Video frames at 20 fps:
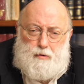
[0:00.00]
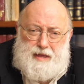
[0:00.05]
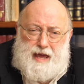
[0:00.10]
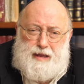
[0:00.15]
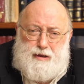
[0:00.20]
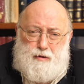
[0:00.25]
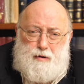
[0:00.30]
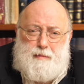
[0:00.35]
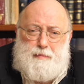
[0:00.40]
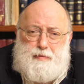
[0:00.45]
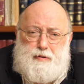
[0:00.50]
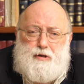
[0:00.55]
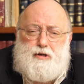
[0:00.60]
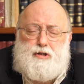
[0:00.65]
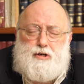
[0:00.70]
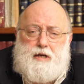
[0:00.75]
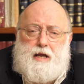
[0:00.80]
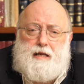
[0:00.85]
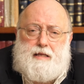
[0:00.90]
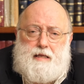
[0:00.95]
that, you
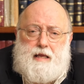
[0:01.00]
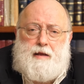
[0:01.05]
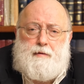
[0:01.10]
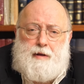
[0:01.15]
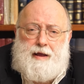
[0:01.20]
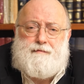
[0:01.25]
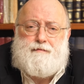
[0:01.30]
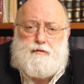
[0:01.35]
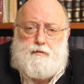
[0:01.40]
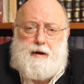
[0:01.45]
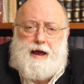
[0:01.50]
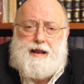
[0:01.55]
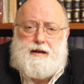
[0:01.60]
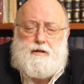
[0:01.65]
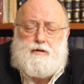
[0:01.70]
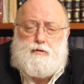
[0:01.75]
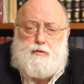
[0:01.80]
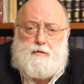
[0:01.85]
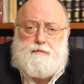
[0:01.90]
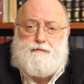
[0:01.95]
appreciate and have
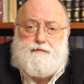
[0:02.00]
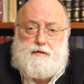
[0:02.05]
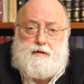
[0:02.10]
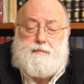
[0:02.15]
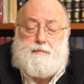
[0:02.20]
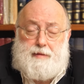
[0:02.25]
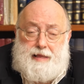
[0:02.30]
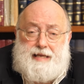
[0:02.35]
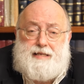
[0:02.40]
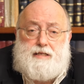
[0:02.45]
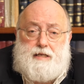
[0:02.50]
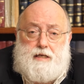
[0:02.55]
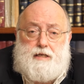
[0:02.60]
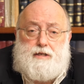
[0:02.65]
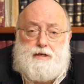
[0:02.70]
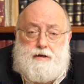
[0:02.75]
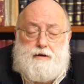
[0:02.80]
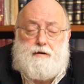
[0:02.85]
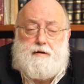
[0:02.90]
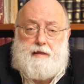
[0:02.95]
gratitude for the
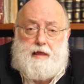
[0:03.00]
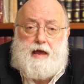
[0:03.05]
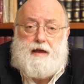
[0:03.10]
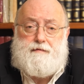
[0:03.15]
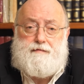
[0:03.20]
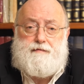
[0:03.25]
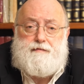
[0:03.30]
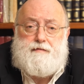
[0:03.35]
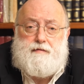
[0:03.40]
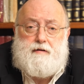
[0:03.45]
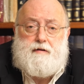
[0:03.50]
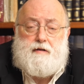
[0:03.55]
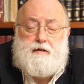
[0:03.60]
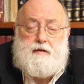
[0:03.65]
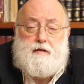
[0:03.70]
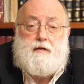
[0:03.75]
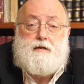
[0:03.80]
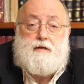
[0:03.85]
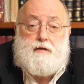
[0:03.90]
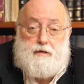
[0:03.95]
blessings in your life,
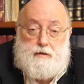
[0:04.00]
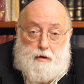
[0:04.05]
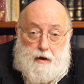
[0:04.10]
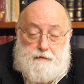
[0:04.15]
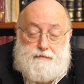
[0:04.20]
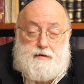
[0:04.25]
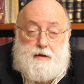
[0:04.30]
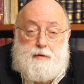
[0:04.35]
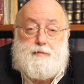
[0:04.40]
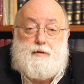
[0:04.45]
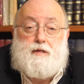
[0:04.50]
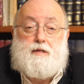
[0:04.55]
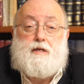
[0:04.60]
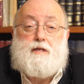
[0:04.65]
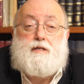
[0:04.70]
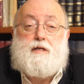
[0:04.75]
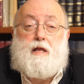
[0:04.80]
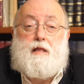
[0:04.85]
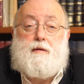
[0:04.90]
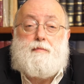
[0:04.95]
you have something to
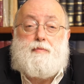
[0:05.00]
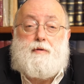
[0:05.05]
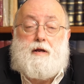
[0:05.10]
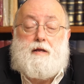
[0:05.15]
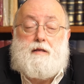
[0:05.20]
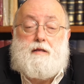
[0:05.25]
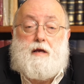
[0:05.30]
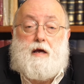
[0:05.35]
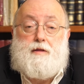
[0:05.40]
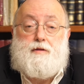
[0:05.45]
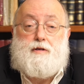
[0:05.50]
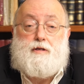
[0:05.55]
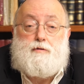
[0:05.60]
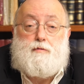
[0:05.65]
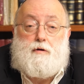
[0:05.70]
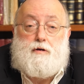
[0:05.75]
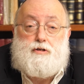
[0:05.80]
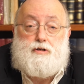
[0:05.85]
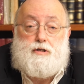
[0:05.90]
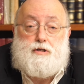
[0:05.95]
celebrate on this
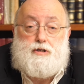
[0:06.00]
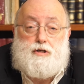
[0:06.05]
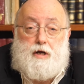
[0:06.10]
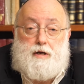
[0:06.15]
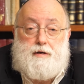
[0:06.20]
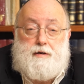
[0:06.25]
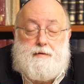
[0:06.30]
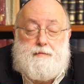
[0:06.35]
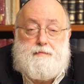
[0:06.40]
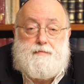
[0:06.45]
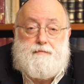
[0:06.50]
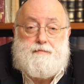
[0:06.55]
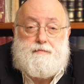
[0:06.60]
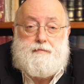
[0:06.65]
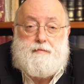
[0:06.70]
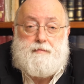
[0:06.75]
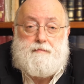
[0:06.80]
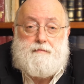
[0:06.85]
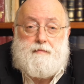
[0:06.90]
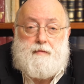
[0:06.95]
Rosh Hashanah.
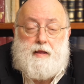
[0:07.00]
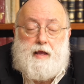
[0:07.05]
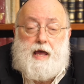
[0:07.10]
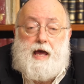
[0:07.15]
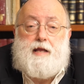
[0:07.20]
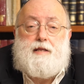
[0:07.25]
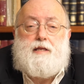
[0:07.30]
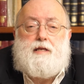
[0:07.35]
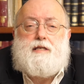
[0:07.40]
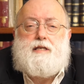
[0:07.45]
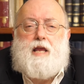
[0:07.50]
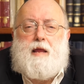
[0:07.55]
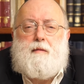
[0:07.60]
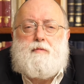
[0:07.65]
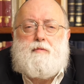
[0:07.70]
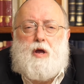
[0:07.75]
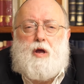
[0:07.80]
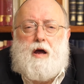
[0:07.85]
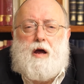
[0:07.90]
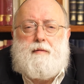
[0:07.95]
At the same
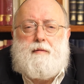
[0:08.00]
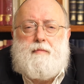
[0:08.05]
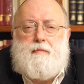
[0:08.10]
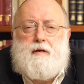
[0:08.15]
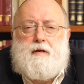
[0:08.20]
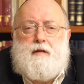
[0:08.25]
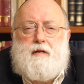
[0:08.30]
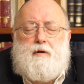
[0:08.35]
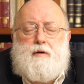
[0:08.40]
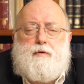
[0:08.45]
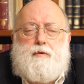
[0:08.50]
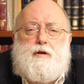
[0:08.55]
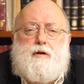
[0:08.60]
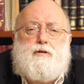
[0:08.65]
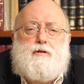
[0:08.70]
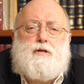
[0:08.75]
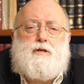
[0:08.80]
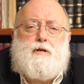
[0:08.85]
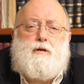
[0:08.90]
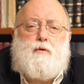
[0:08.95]
time, we
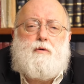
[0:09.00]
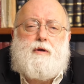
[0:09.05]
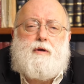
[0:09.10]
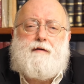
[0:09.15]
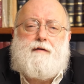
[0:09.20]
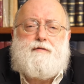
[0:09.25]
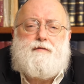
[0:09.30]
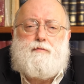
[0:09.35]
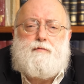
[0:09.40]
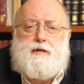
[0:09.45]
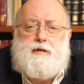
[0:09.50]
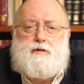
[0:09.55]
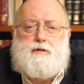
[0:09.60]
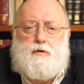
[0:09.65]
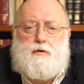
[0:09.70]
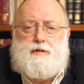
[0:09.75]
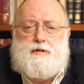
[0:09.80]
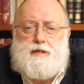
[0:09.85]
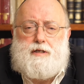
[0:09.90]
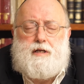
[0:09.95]
also know we have the
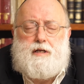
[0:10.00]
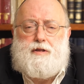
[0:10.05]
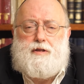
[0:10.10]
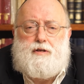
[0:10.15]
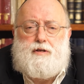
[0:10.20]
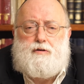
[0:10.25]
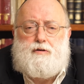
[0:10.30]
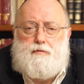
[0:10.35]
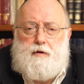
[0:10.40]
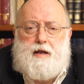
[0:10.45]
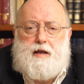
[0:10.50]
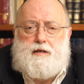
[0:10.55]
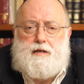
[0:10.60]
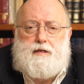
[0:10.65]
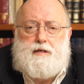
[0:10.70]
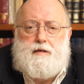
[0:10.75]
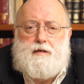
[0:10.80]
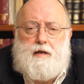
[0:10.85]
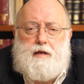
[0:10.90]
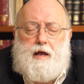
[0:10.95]
resources and the
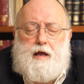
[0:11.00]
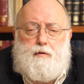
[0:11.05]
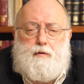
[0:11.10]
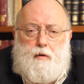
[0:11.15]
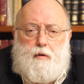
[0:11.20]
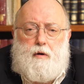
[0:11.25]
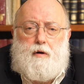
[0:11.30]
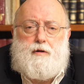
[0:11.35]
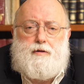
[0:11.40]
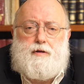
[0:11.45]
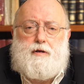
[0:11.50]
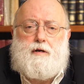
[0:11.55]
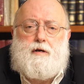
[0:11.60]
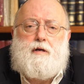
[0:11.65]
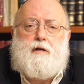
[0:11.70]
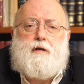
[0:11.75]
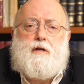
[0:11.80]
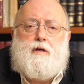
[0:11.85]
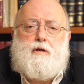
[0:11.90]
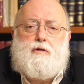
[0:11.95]
strengths and all
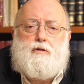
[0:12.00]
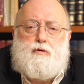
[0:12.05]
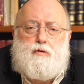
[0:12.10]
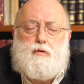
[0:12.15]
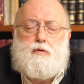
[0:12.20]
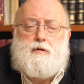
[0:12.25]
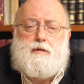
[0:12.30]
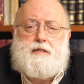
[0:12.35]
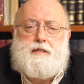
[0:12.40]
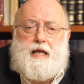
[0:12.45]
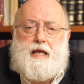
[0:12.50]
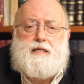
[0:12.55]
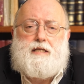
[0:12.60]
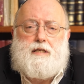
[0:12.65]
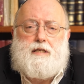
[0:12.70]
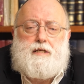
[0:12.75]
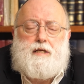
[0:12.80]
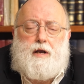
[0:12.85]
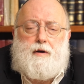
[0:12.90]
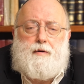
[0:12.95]
the tools
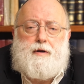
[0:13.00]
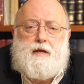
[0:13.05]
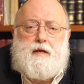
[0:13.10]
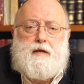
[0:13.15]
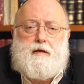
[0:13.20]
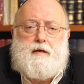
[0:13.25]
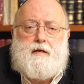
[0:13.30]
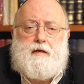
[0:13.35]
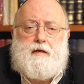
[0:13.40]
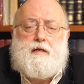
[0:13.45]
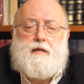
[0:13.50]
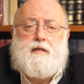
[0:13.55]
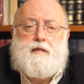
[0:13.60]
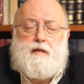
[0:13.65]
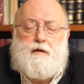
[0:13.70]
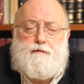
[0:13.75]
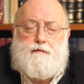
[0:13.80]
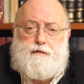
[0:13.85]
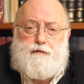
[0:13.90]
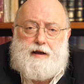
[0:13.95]
necessary
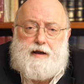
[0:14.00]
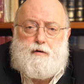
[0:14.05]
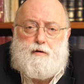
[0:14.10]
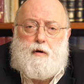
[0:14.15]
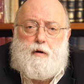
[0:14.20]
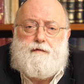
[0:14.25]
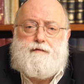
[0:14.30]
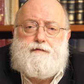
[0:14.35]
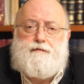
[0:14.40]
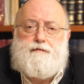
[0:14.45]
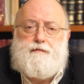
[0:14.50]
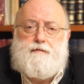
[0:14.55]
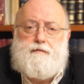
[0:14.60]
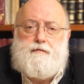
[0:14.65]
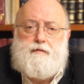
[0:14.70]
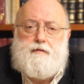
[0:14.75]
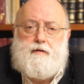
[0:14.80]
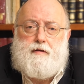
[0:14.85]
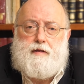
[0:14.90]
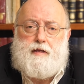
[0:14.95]
to fight off
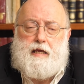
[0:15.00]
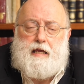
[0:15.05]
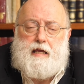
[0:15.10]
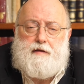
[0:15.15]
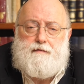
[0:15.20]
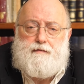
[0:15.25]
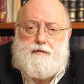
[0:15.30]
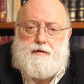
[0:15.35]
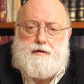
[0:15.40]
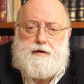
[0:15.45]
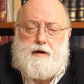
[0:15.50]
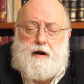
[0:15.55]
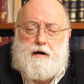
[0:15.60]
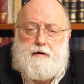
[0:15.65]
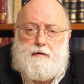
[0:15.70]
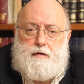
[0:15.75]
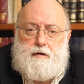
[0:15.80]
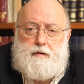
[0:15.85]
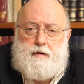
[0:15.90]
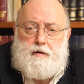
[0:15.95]
the evil in
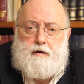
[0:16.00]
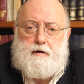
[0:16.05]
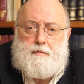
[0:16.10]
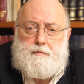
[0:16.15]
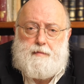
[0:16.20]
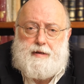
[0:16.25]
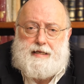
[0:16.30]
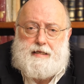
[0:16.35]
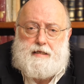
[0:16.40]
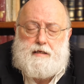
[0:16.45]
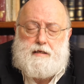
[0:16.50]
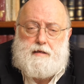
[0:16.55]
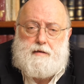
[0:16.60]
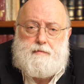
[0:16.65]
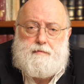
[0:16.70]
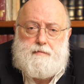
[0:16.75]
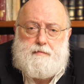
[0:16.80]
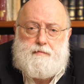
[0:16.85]
our midst.